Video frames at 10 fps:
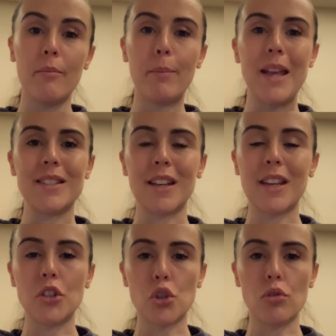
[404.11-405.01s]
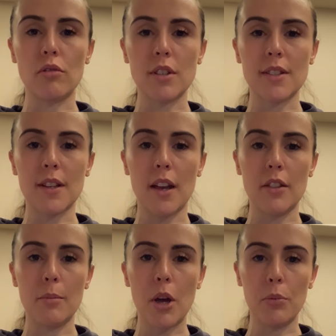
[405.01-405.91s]
basic endurance
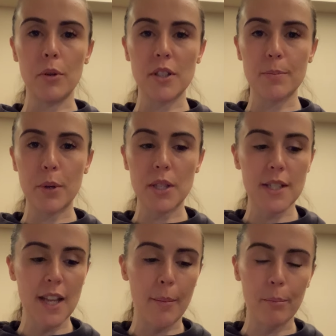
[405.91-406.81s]
at the moment. But